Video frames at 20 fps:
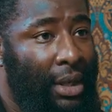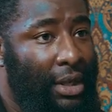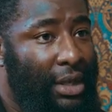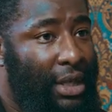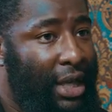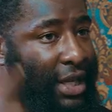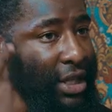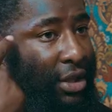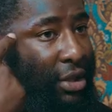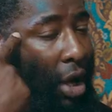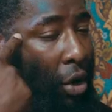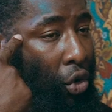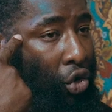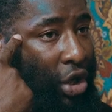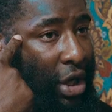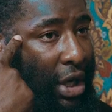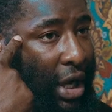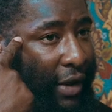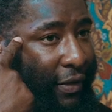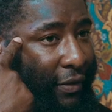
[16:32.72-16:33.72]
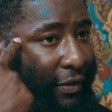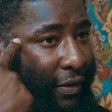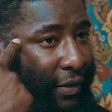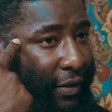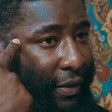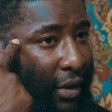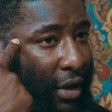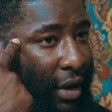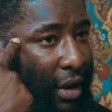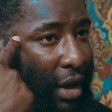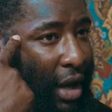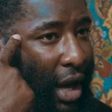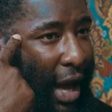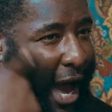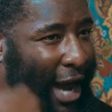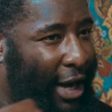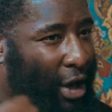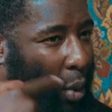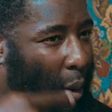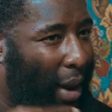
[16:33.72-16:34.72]
So, this notion of,
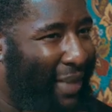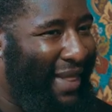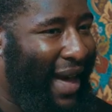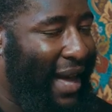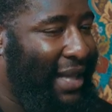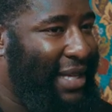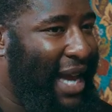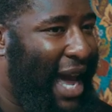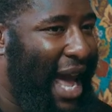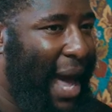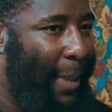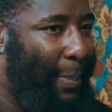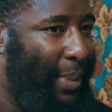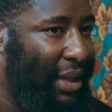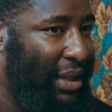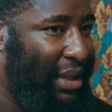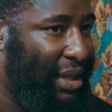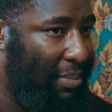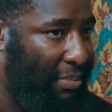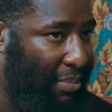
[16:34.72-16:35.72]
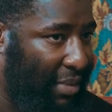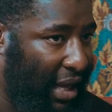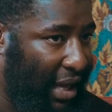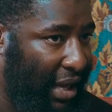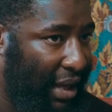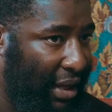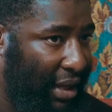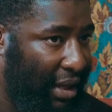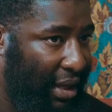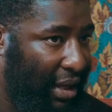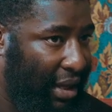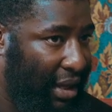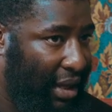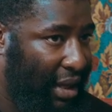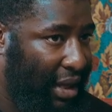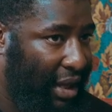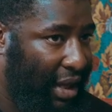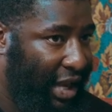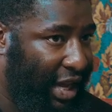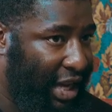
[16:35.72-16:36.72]
I don't want that to happen to me,
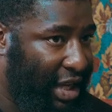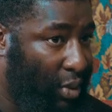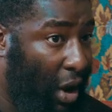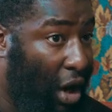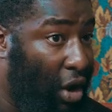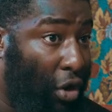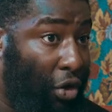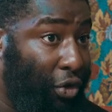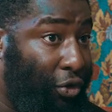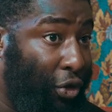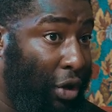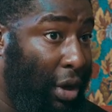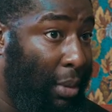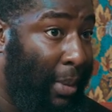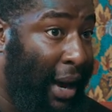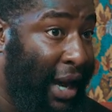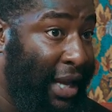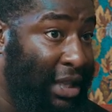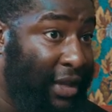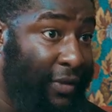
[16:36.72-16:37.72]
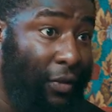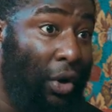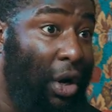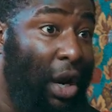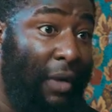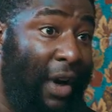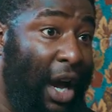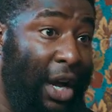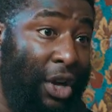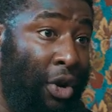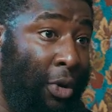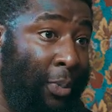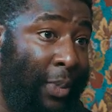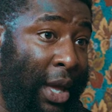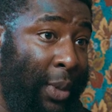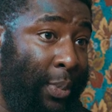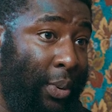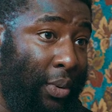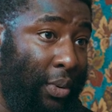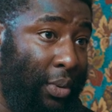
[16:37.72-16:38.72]
is what goes through the minds of all of our young
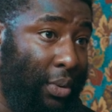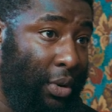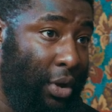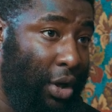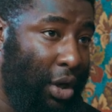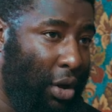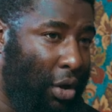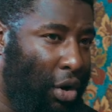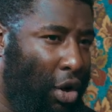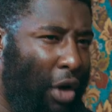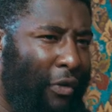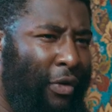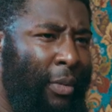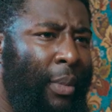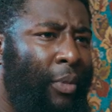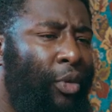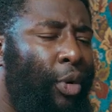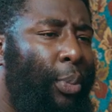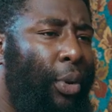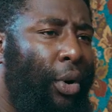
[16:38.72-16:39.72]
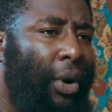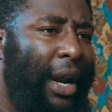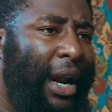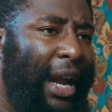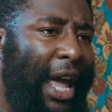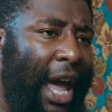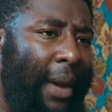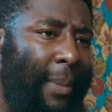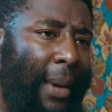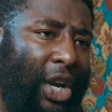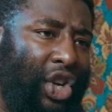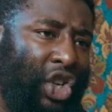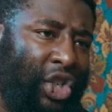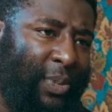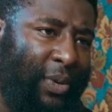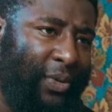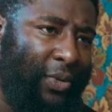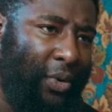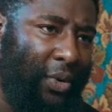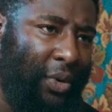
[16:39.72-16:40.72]
people. You know, government report that came out
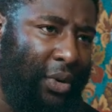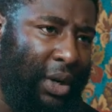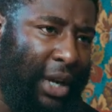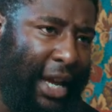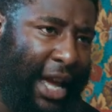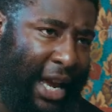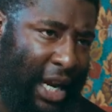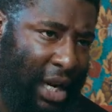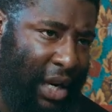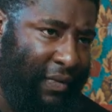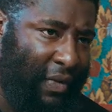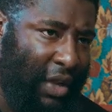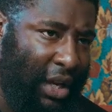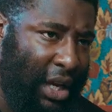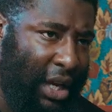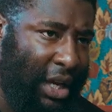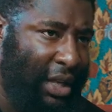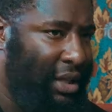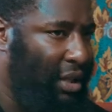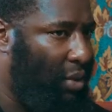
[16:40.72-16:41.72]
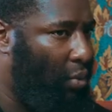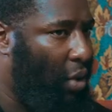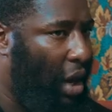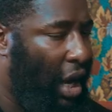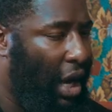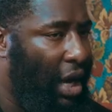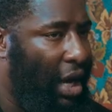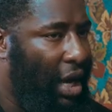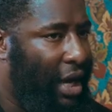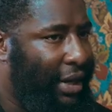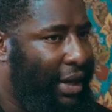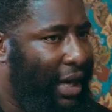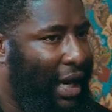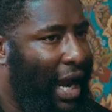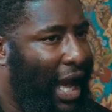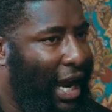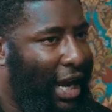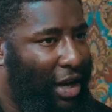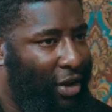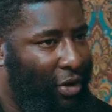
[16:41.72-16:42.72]
just before the end of the year said what? The
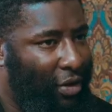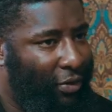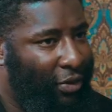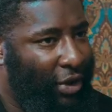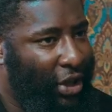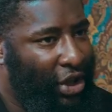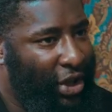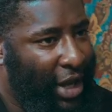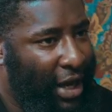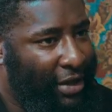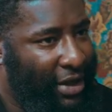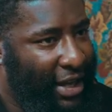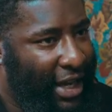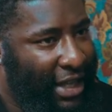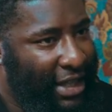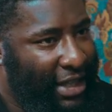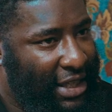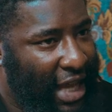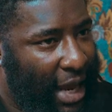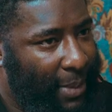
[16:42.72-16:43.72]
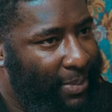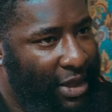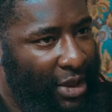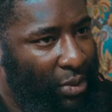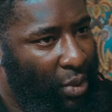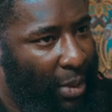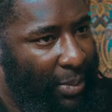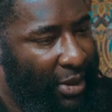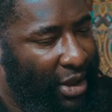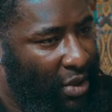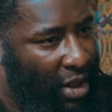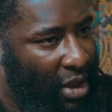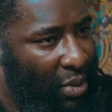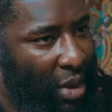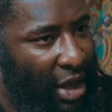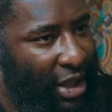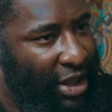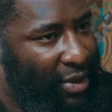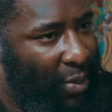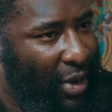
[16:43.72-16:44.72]
likelihood for a child to get stabbed is what, between
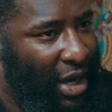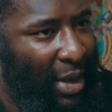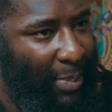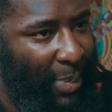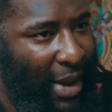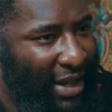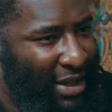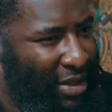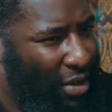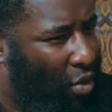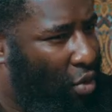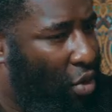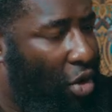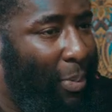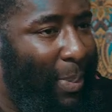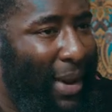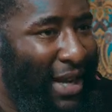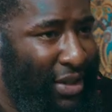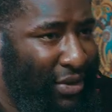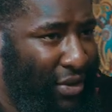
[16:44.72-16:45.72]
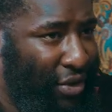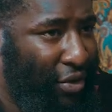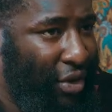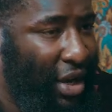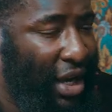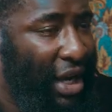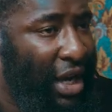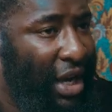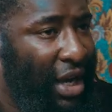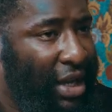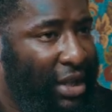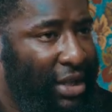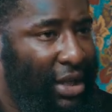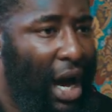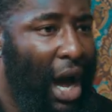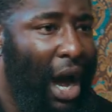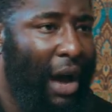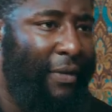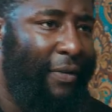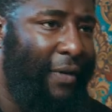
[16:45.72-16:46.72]
what, 20 past or quarter past mm. three yeah.
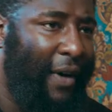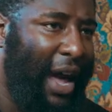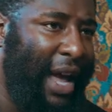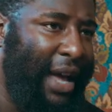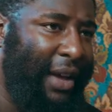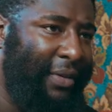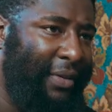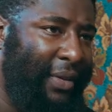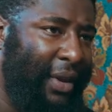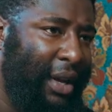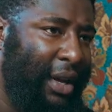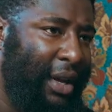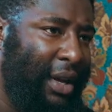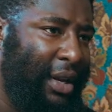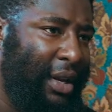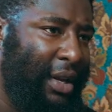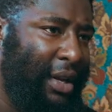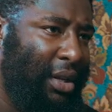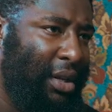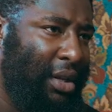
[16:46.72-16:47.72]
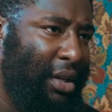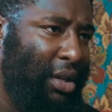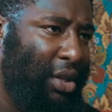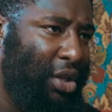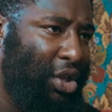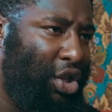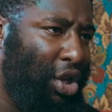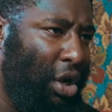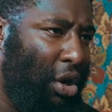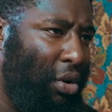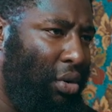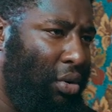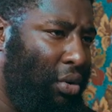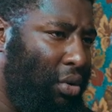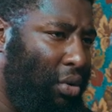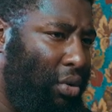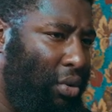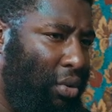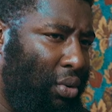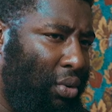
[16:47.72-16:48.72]
to half five? The most dangerous hour, yeah.
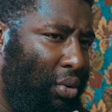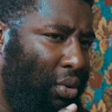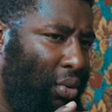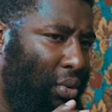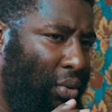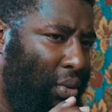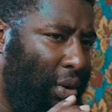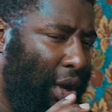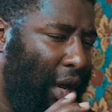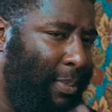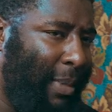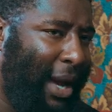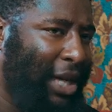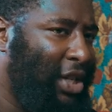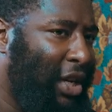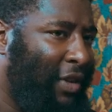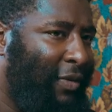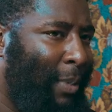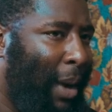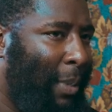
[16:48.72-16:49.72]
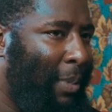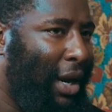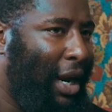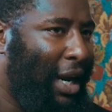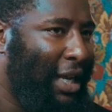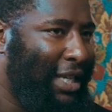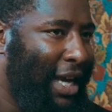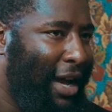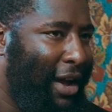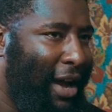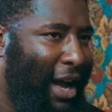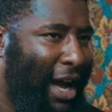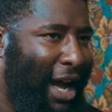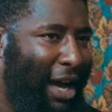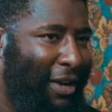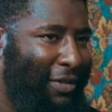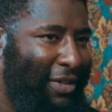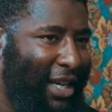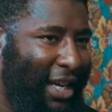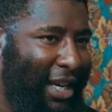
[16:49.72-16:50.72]
So, imagine if mum clocked out at
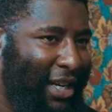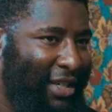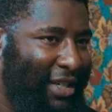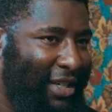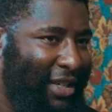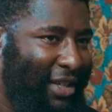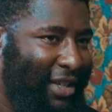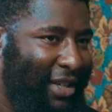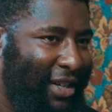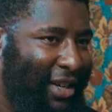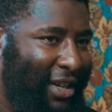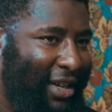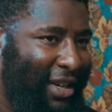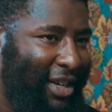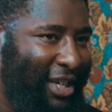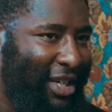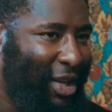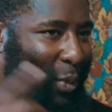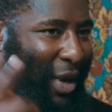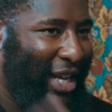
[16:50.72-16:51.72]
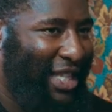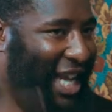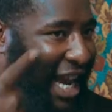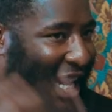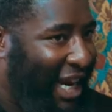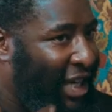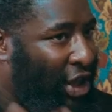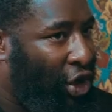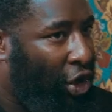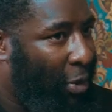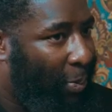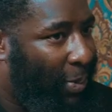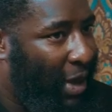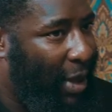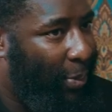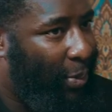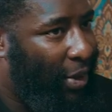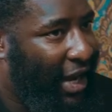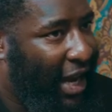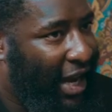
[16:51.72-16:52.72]
half six so we're telling young
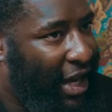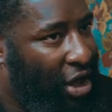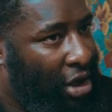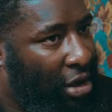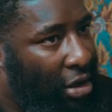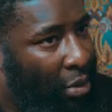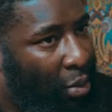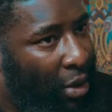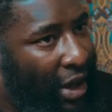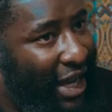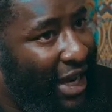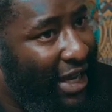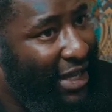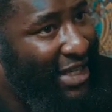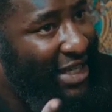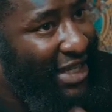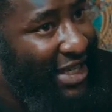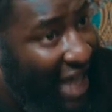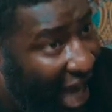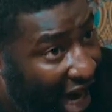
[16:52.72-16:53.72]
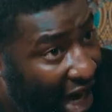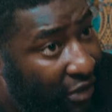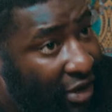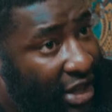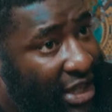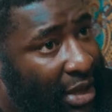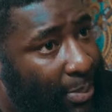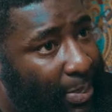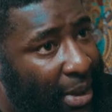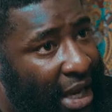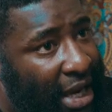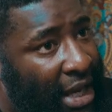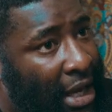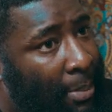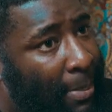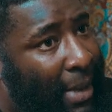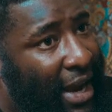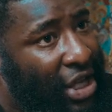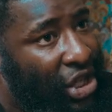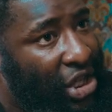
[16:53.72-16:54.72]
people that you know what, it's scary to be in
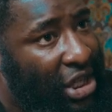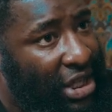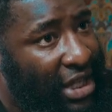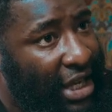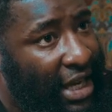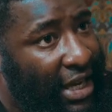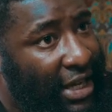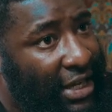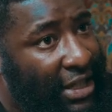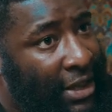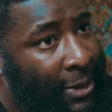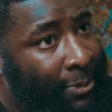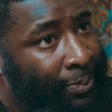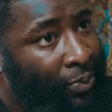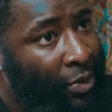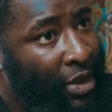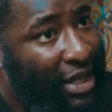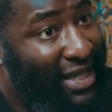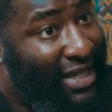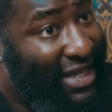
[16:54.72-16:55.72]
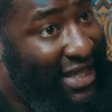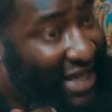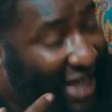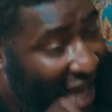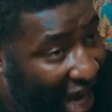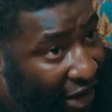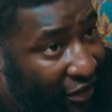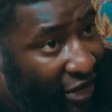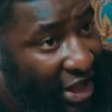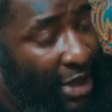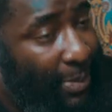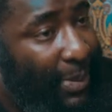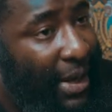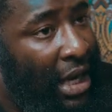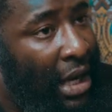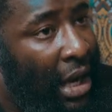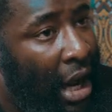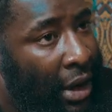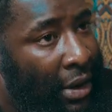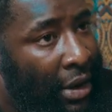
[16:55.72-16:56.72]
the major cities. Mm. It's scary to
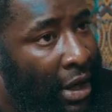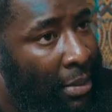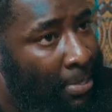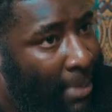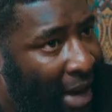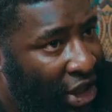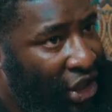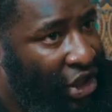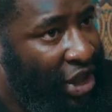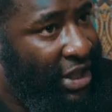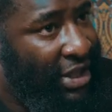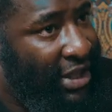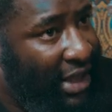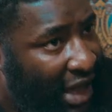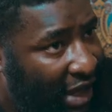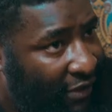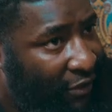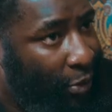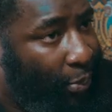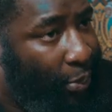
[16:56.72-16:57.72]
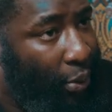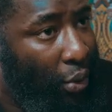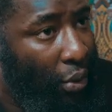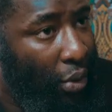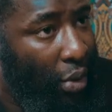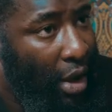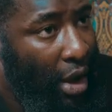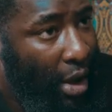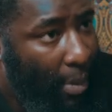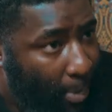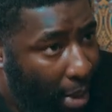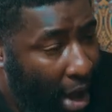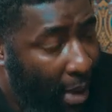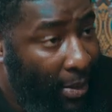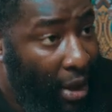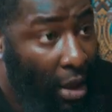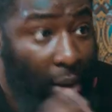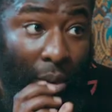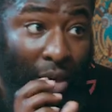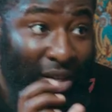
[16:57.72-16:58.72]
be in London, Manchester, Liverpool,
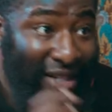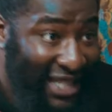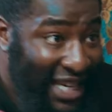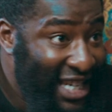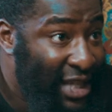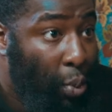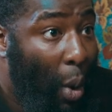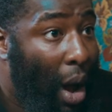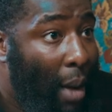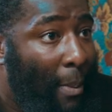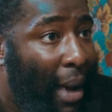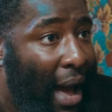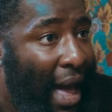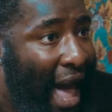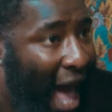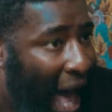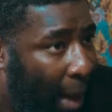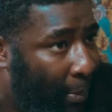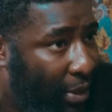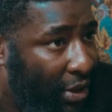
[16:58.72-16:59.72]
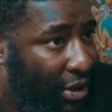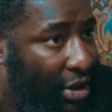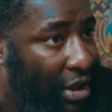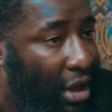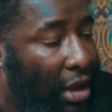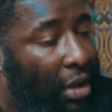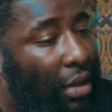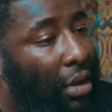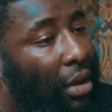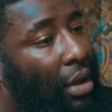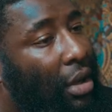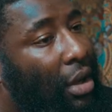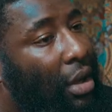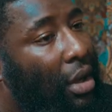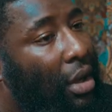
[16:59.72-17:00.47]
Birmingham, because this what might happen to you.